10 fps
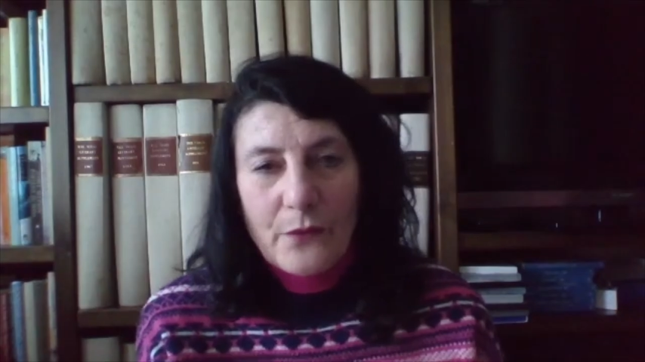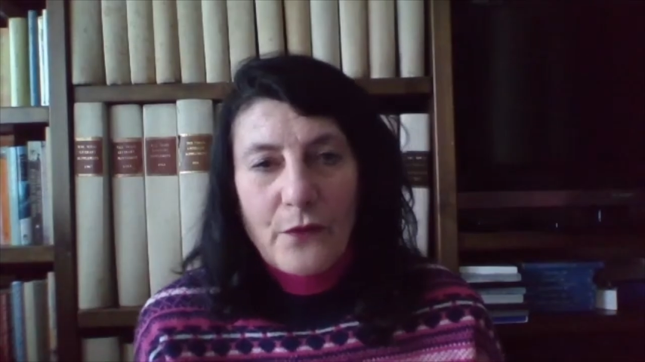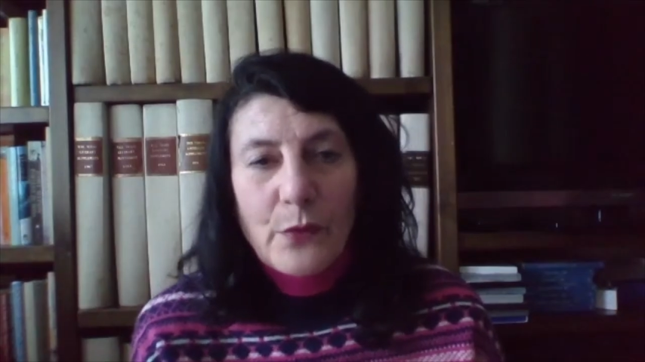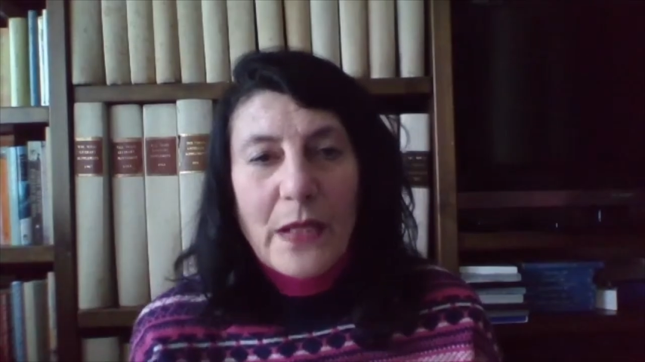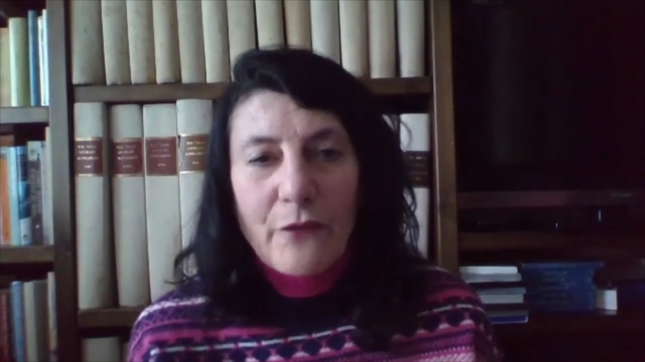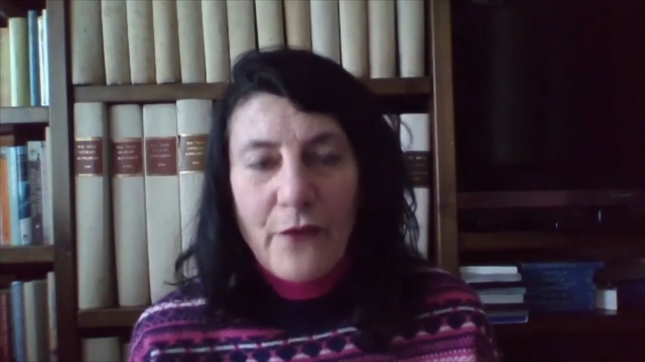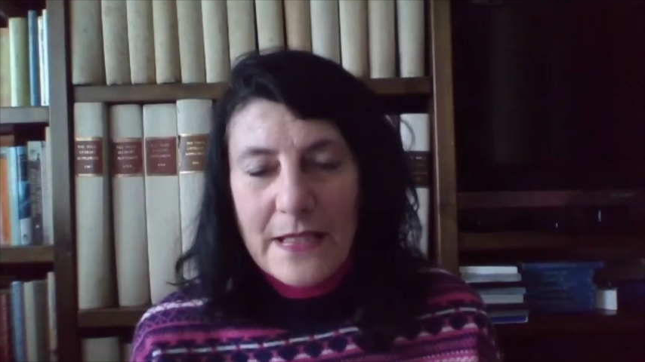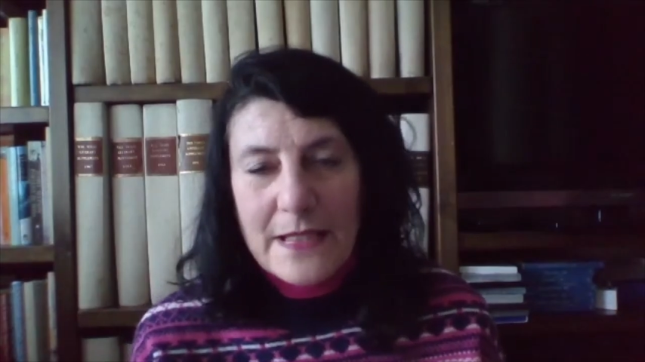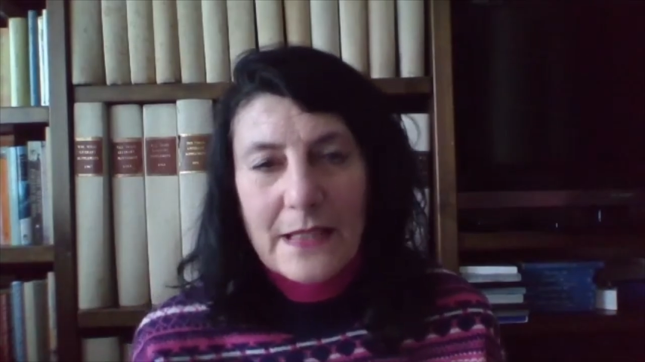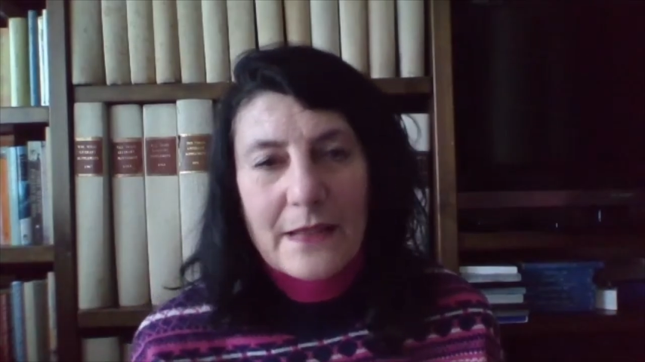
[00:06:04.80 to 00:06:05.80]
ring
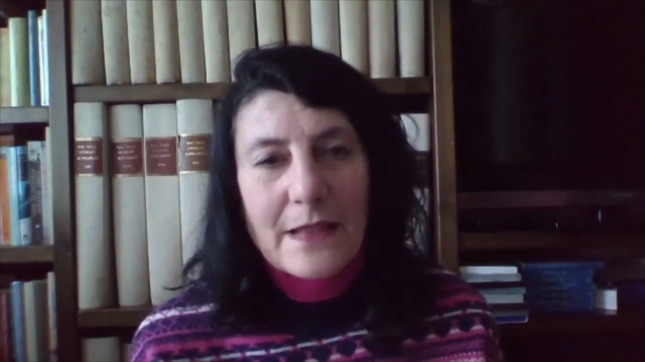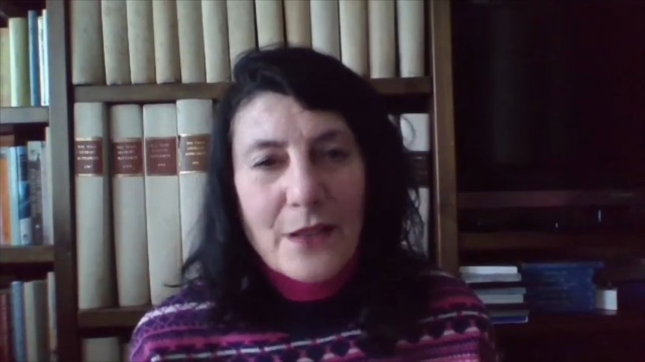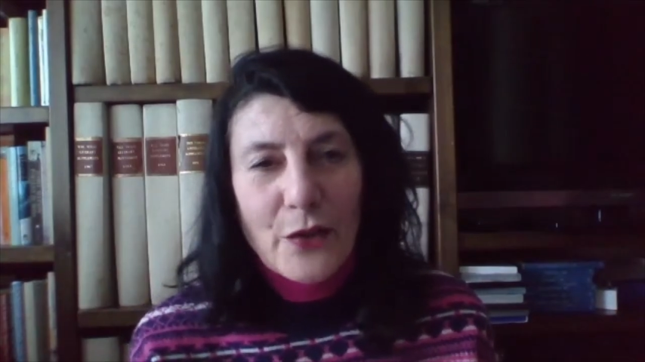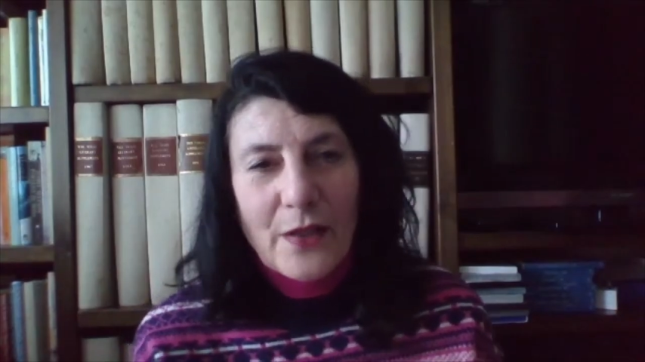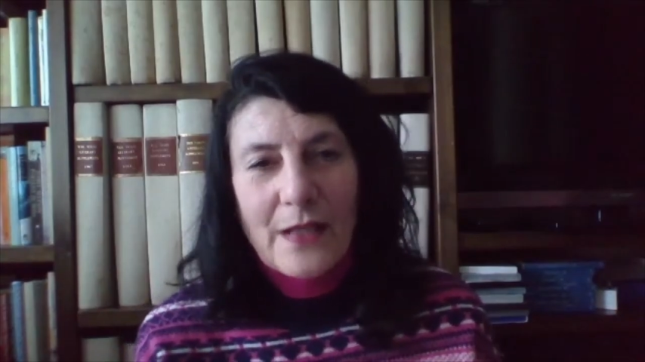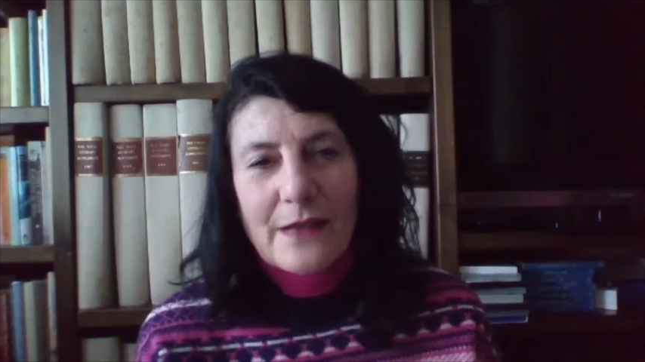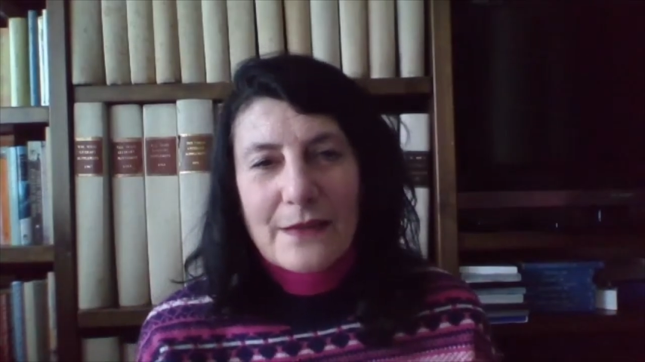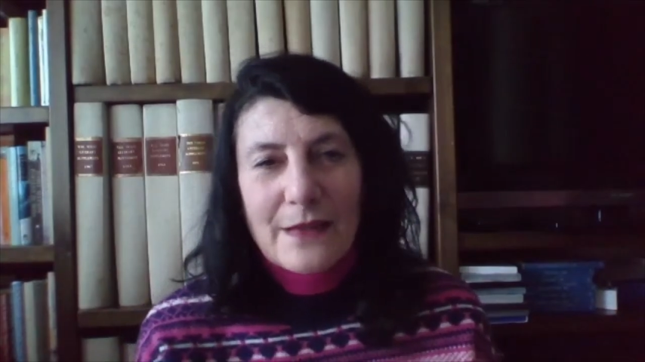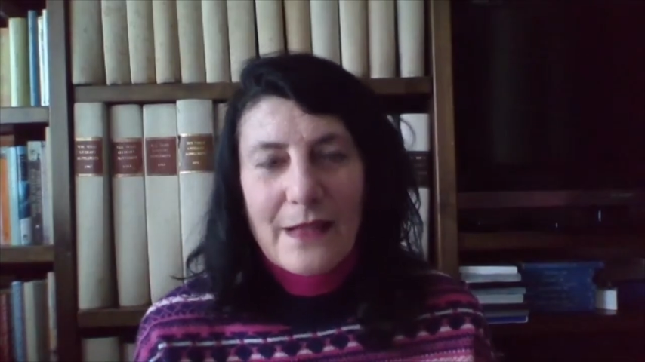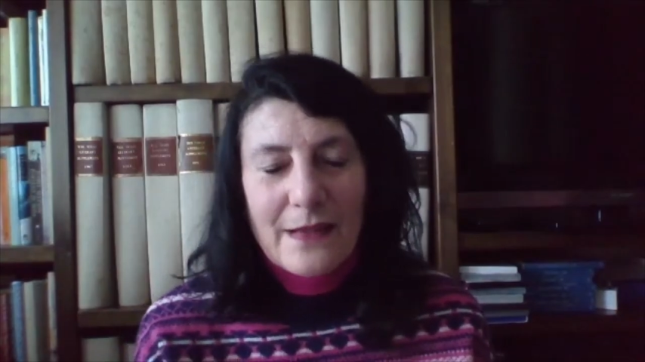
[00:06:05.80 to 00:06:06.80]
fence it, so that
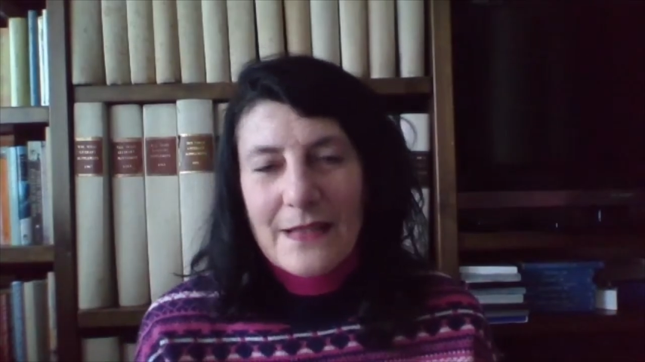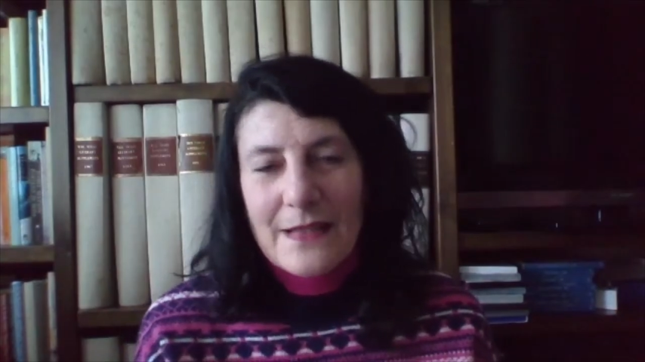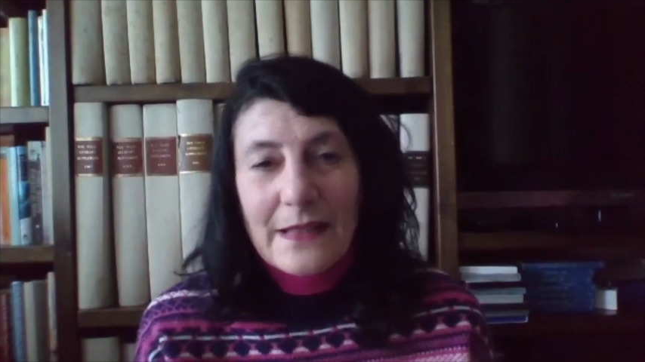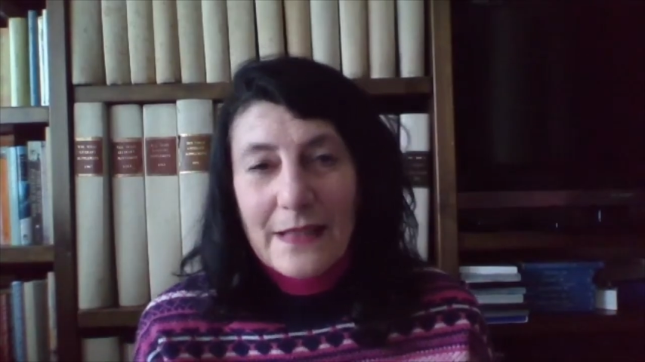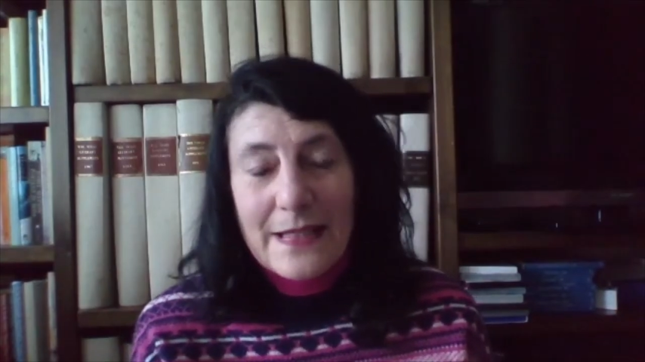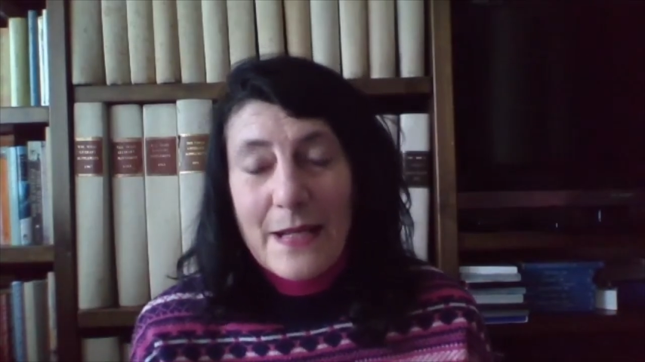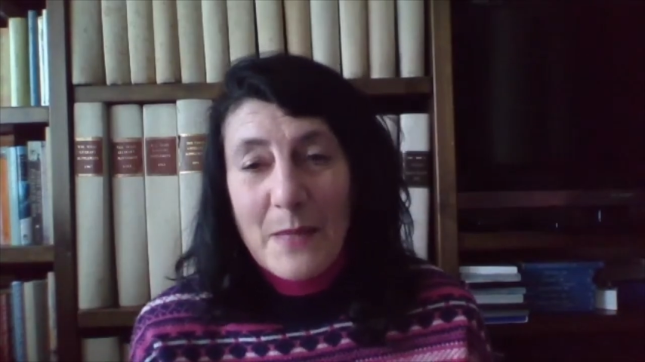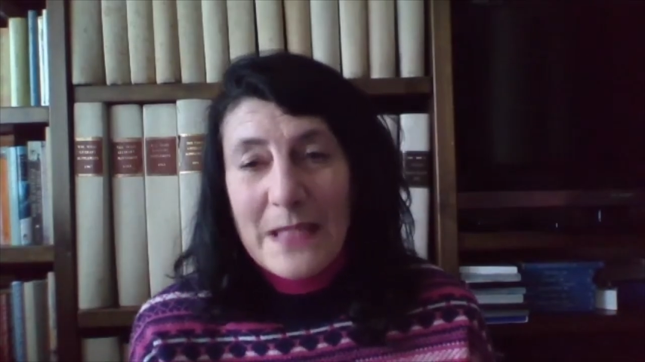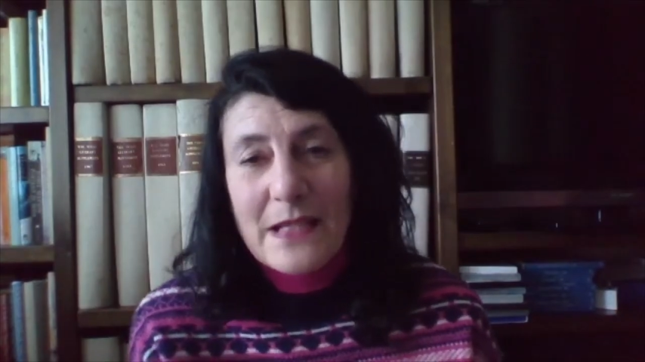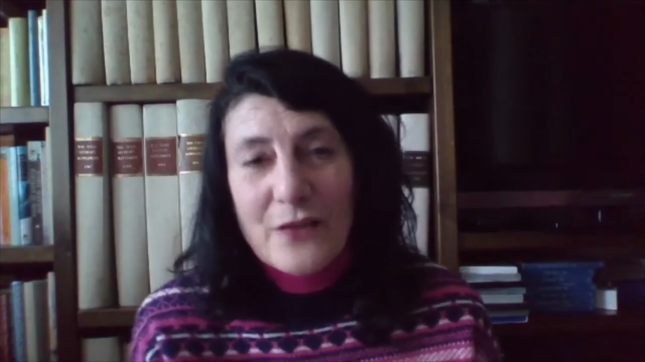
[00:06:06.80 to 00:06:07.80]
they send a clear
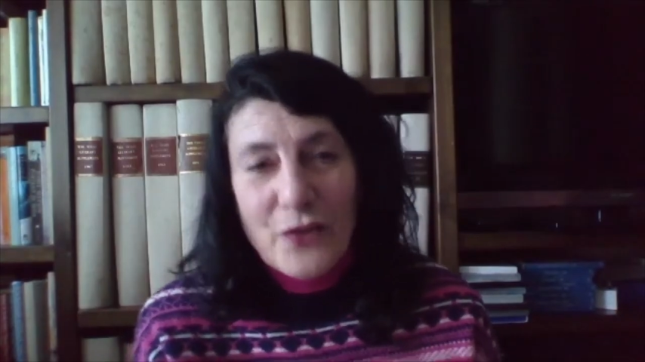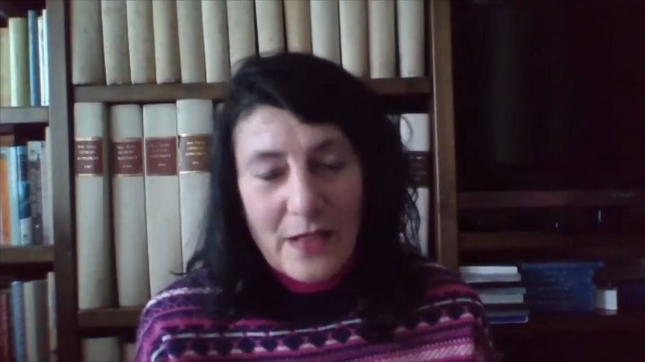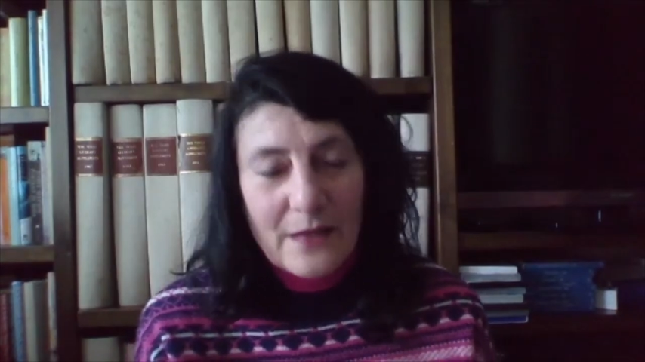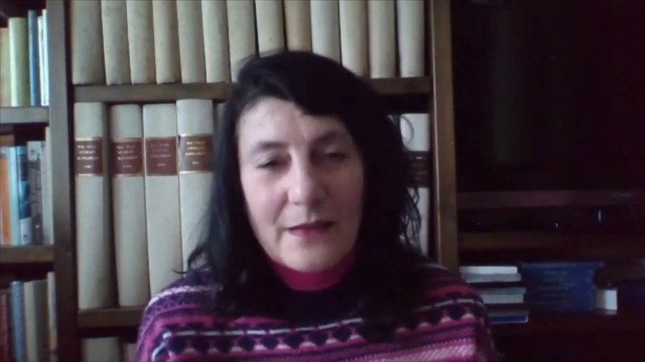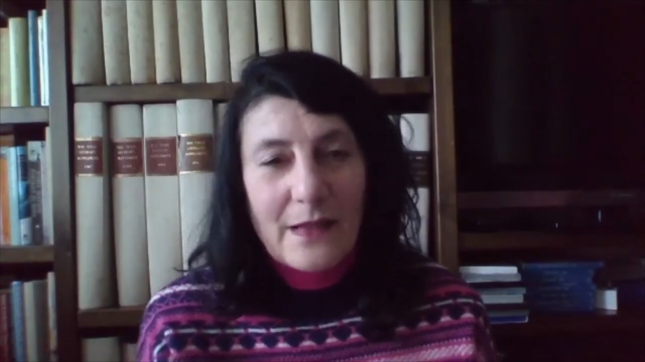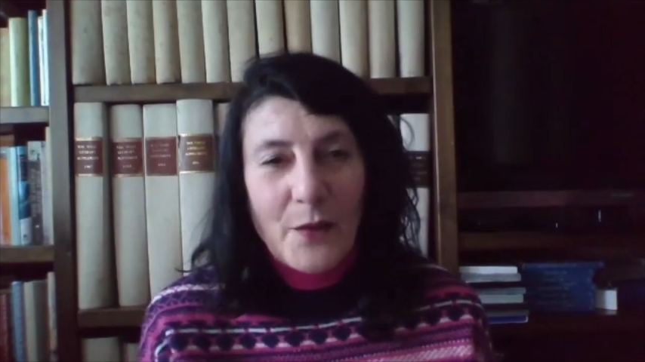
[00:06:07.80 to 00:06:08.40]
message that,